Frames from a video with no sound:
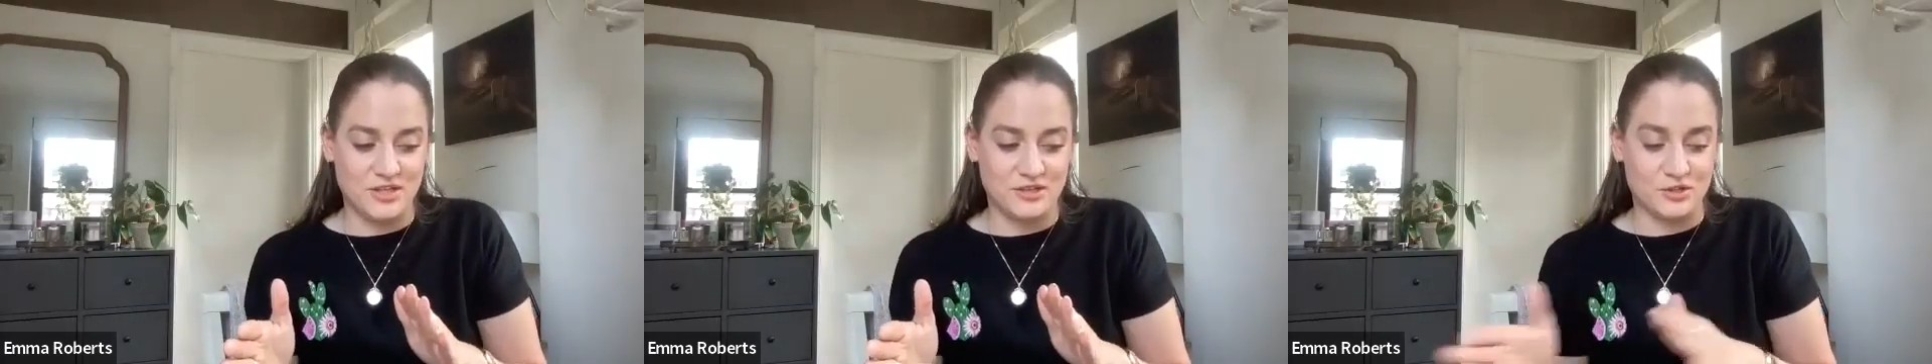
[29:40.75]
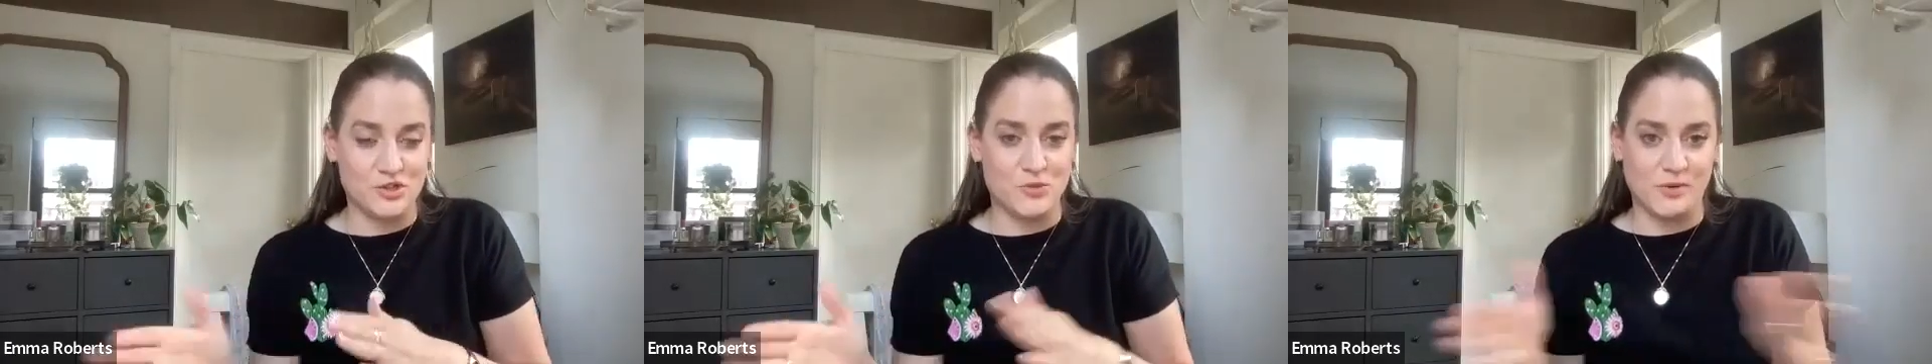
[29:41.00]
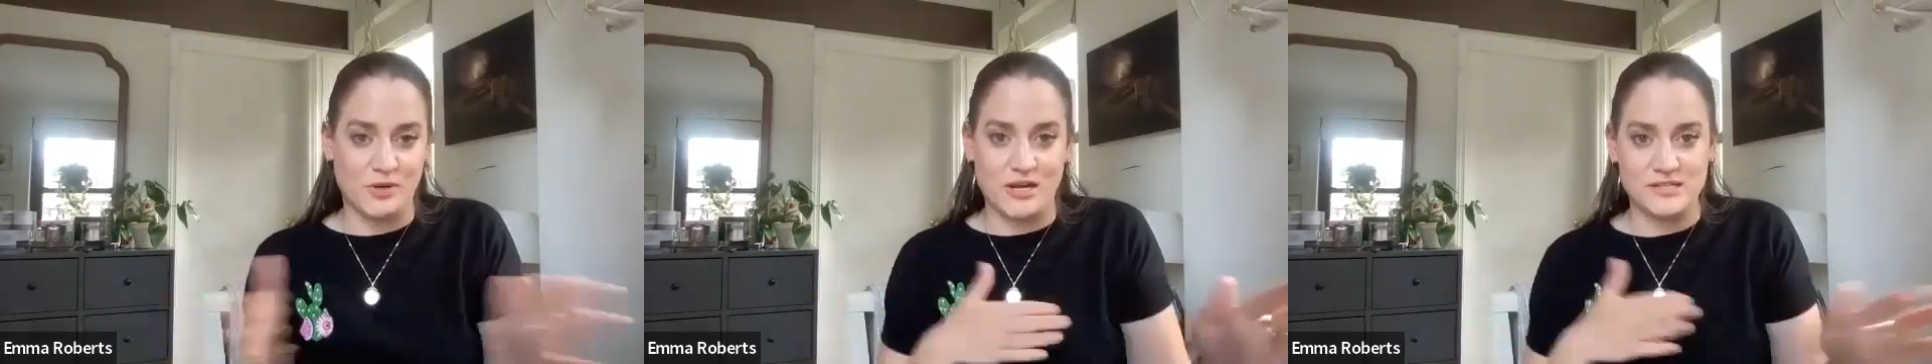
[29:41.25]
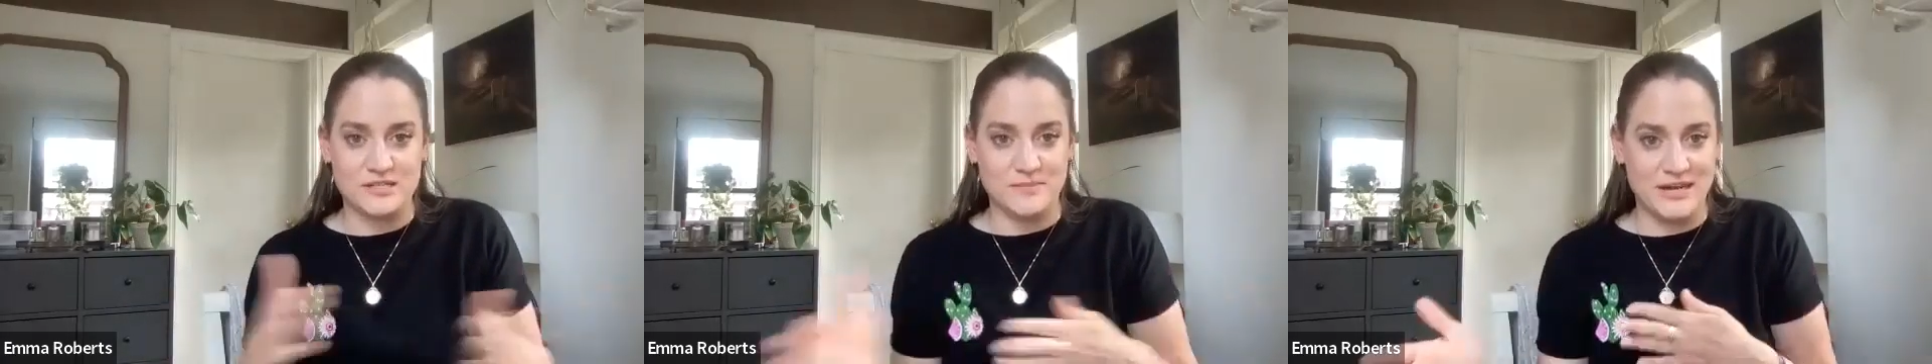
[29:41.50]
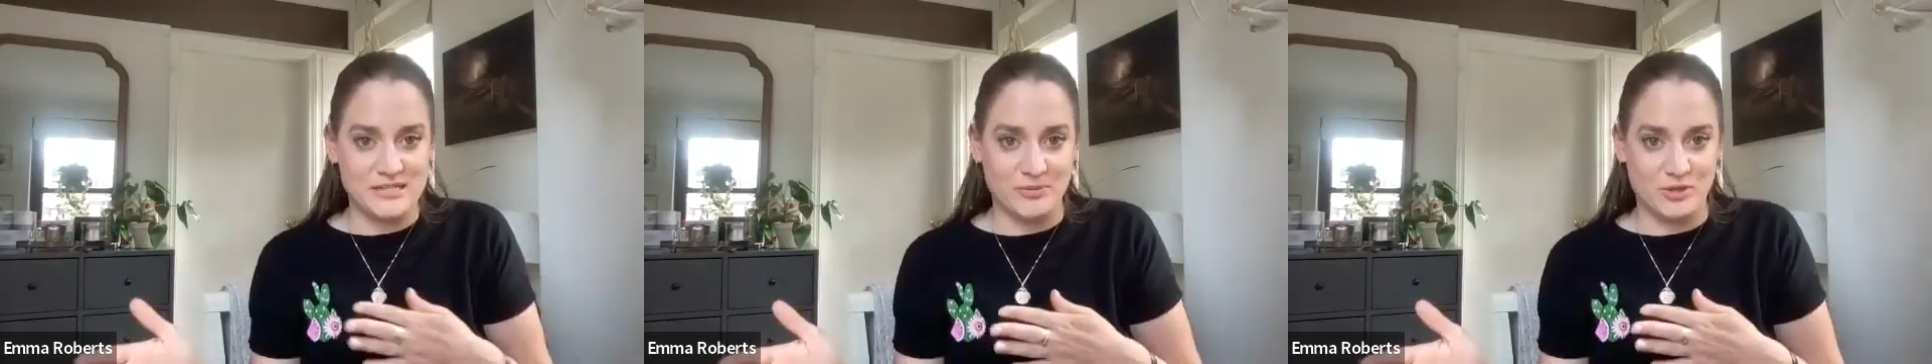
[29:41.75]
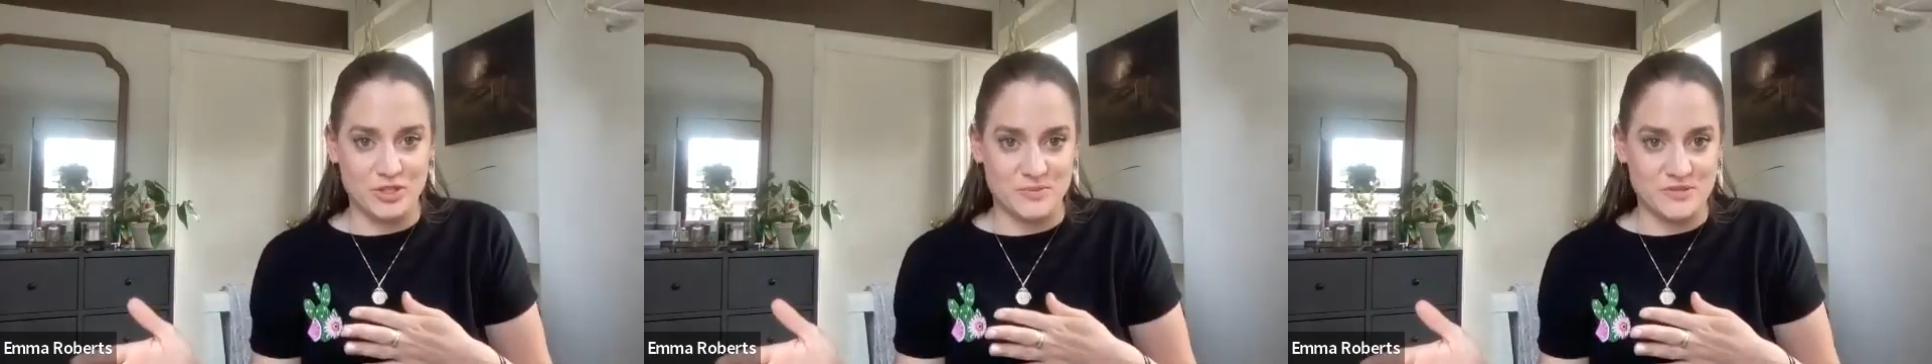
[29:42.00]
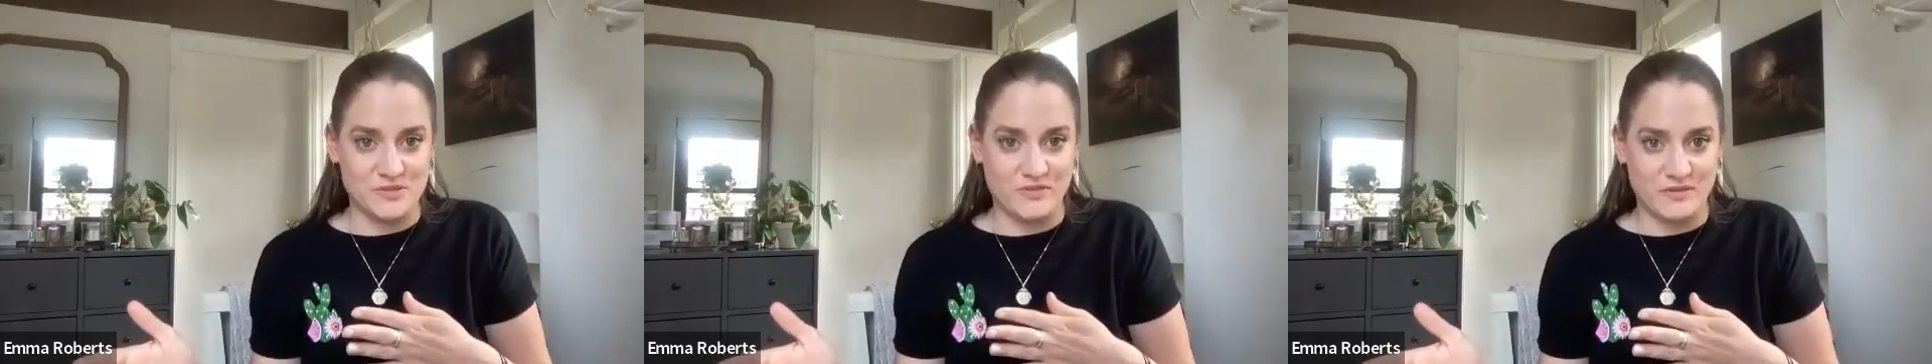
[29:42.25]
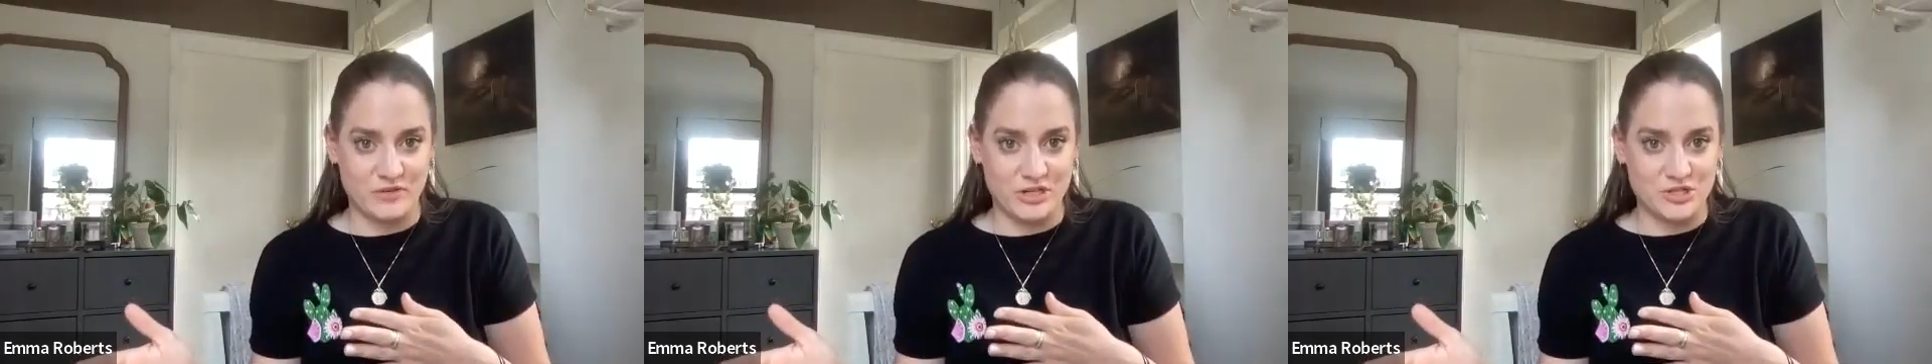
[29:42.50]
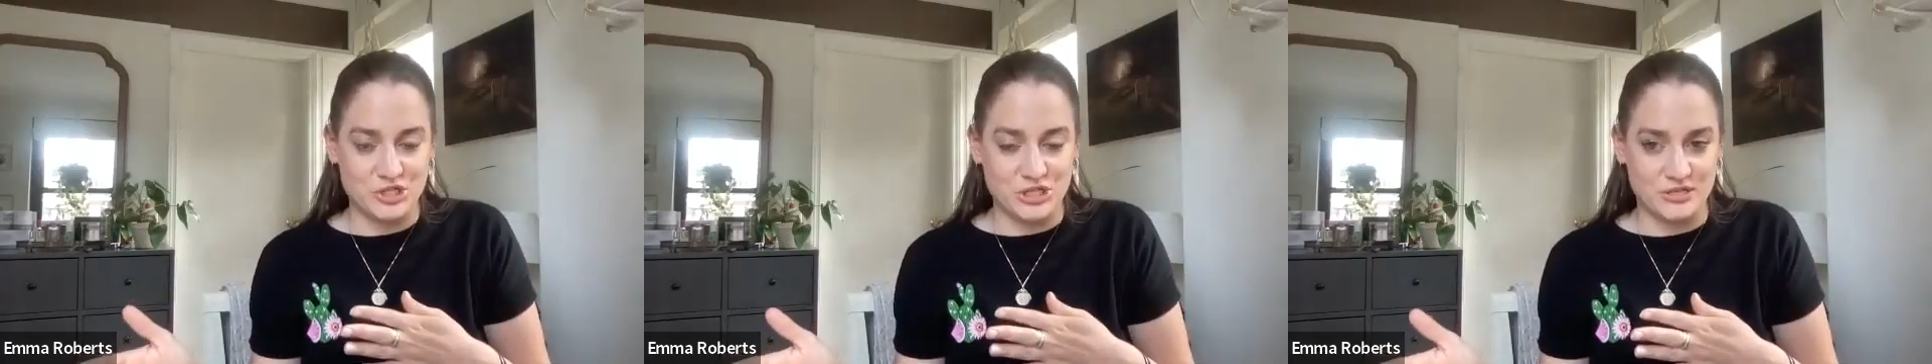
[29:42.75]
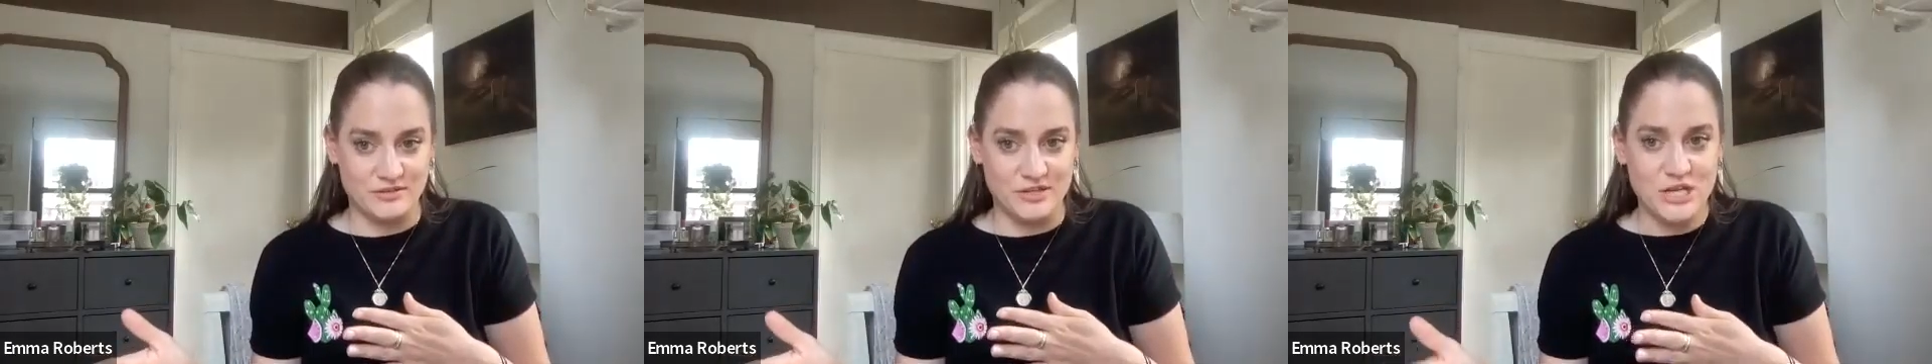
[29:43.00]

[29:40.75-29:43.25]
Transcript: they're super customizable in terms of coverage too.